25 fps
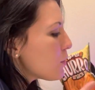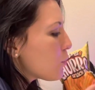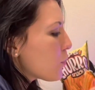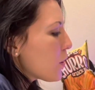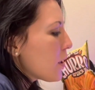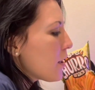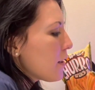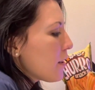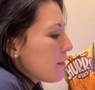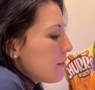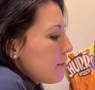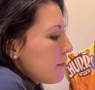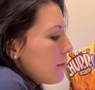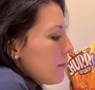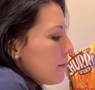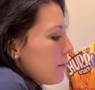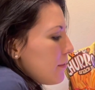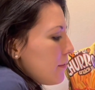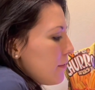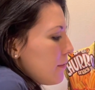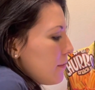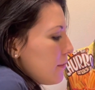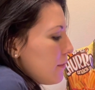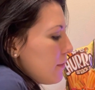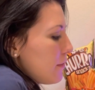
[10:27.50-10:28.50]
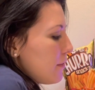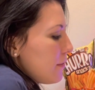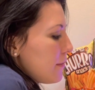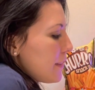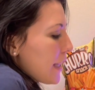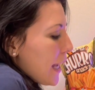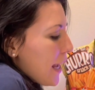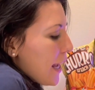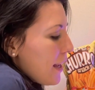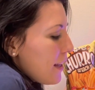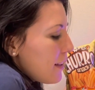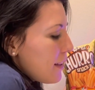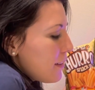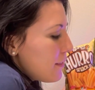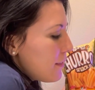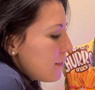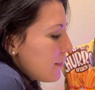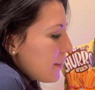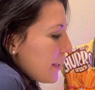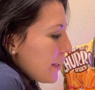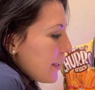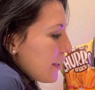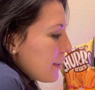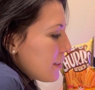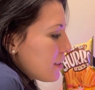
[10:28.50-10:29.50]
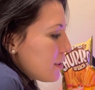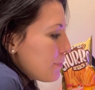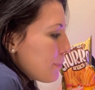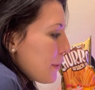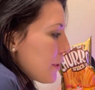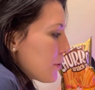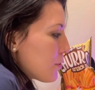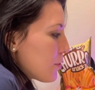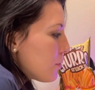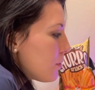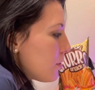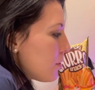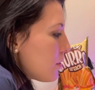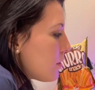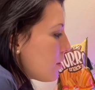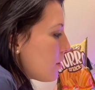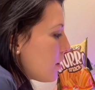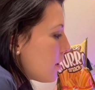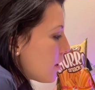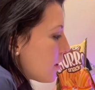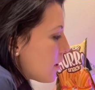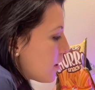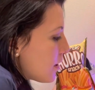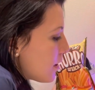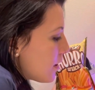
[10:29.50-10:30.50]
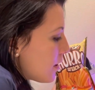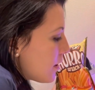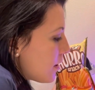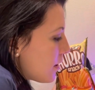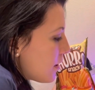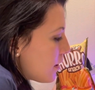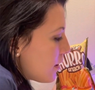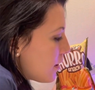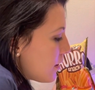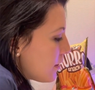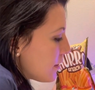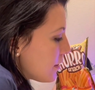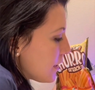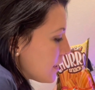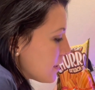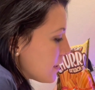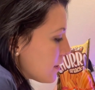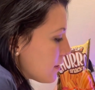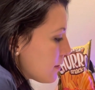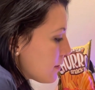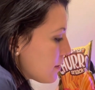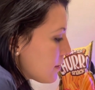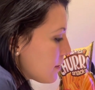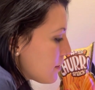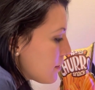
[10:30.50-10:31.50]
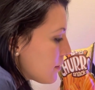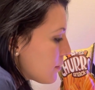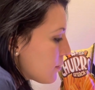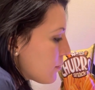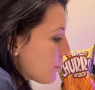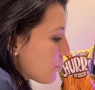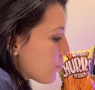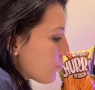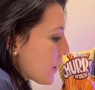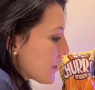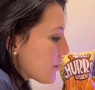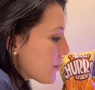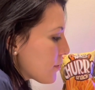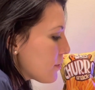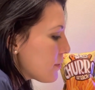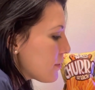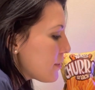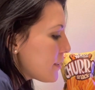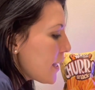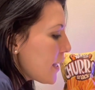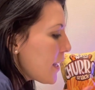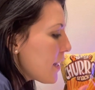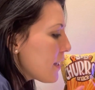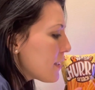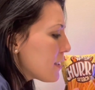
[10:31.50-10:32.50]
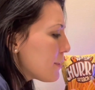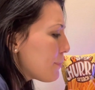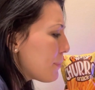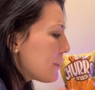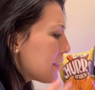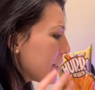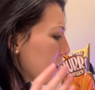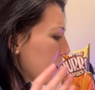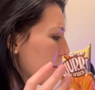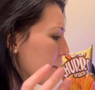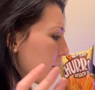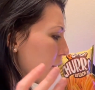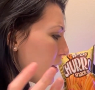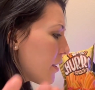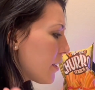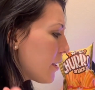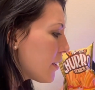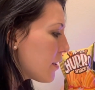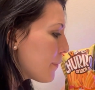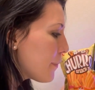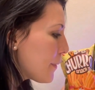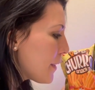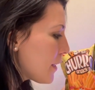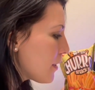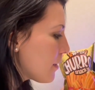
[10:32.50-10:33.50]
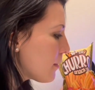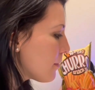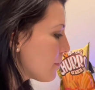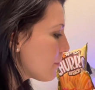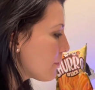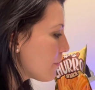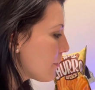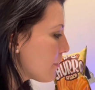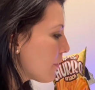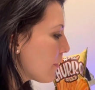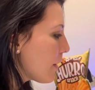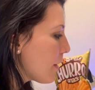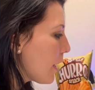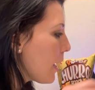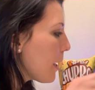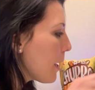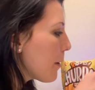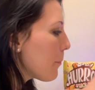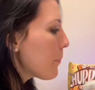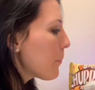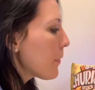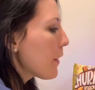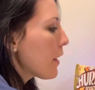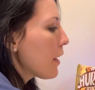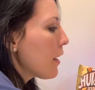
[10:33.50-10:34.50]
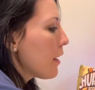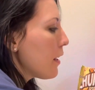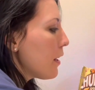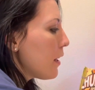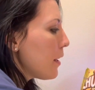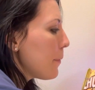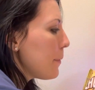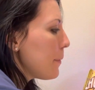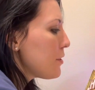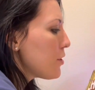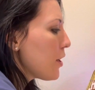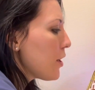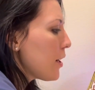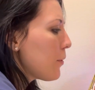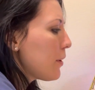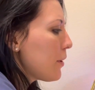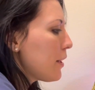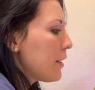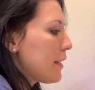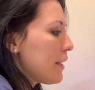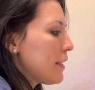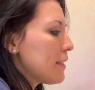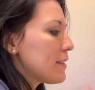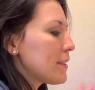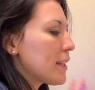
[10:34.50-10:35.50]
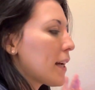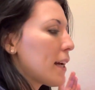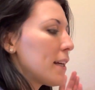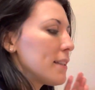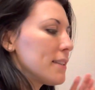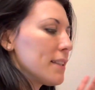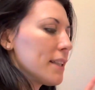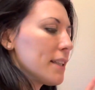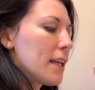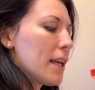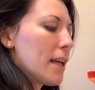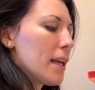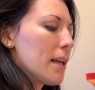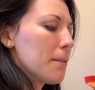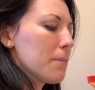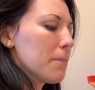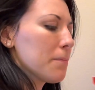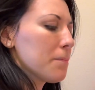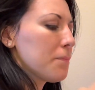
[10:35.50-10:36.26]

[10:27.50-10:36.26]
weren't that like special, these little pretzel sticks, but they're good. I mean, hey, let me try one of these guys again.